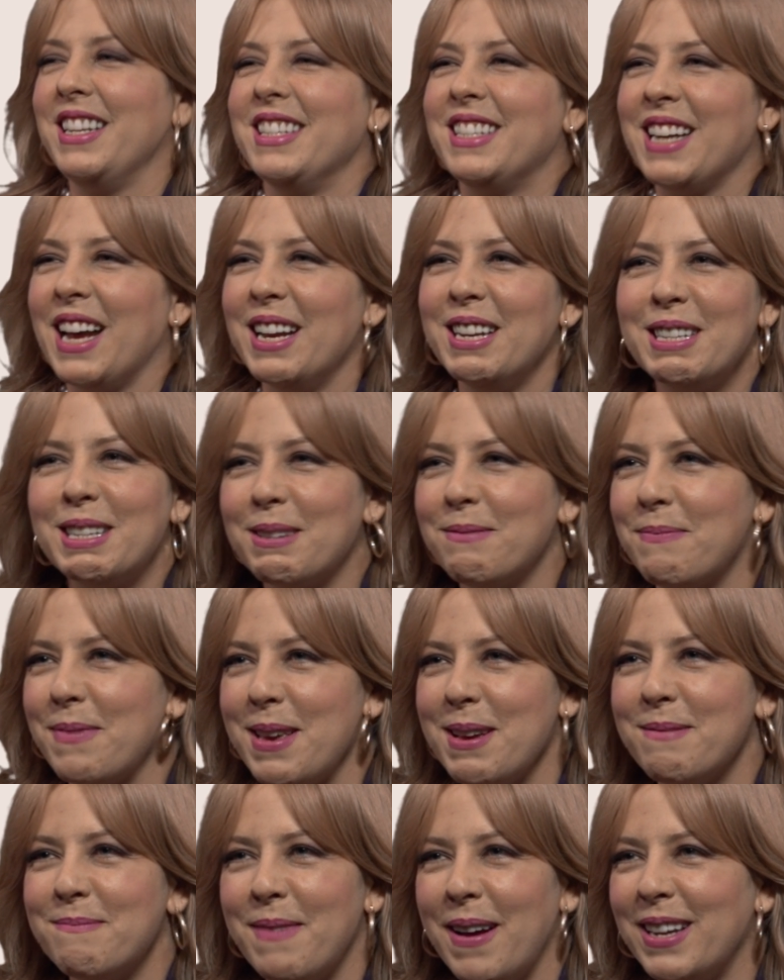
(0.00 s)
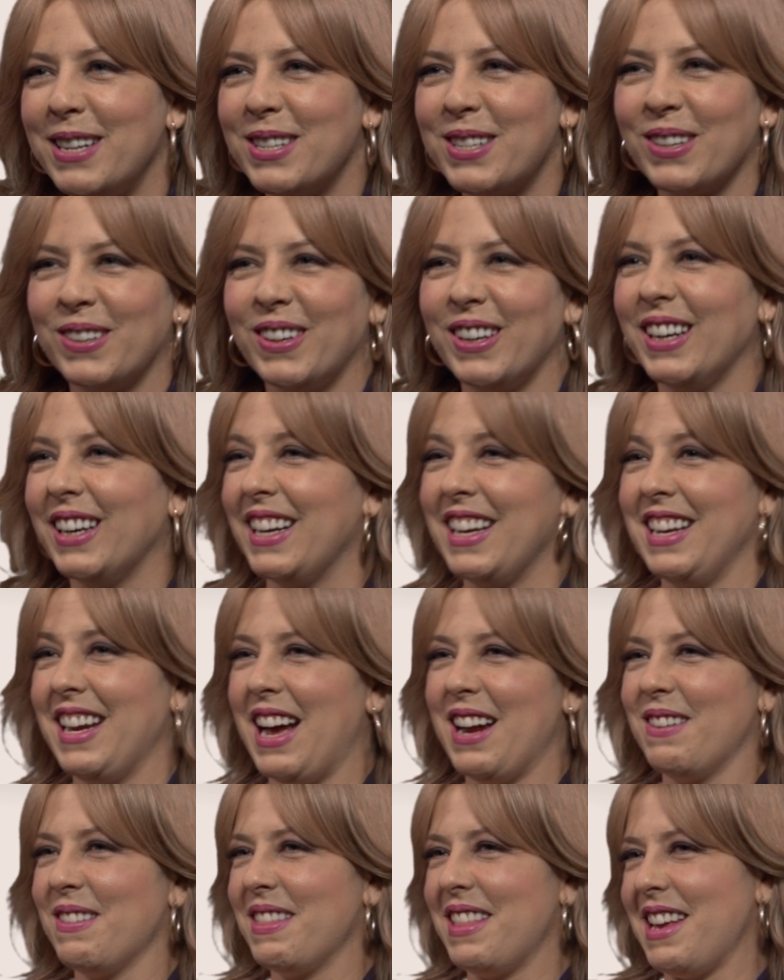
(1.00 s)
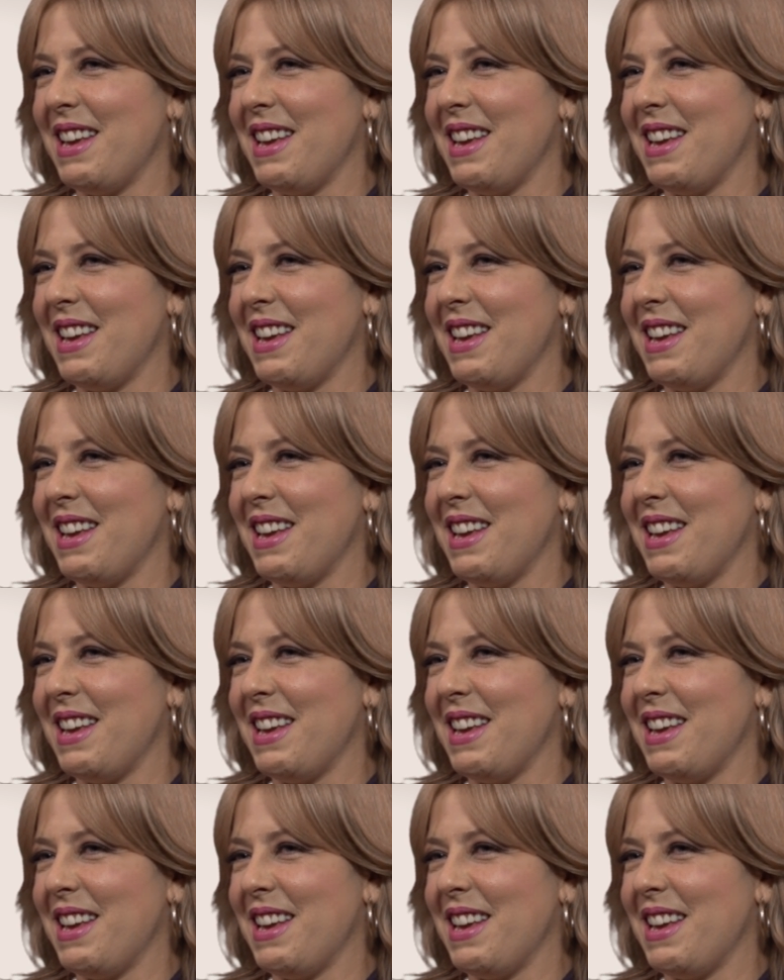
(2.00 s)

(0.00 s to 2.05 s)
intend to be a mentor, he, I don't